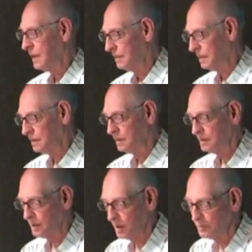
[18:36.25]
think of the
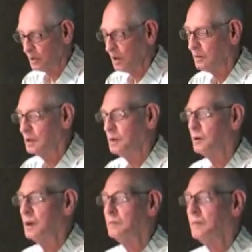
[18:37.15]
name now.
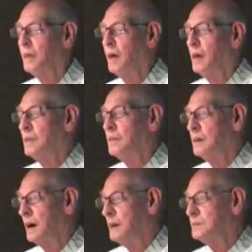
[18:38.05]
Anyway, the
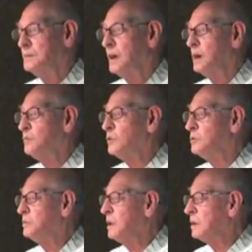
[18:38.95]
guy's name
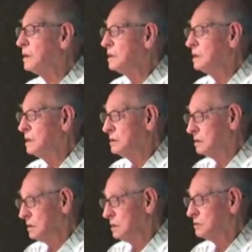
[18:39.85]
was Perry
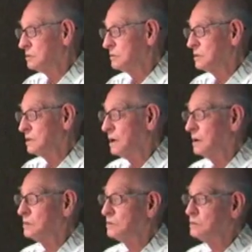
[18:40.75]
Linder. He was a
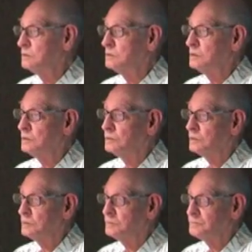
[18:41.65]
retired school
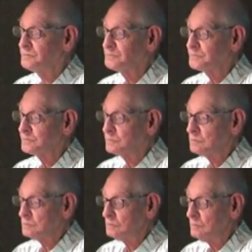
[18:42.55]
teacher.
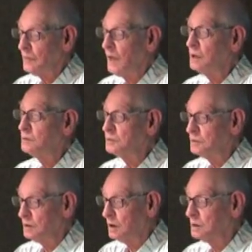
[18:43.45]
And it was
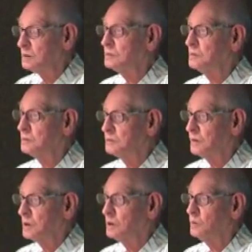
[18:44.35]
in August. It was
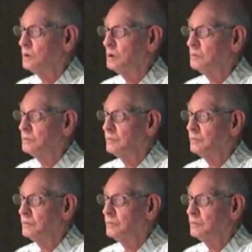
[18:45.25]
fairly warm.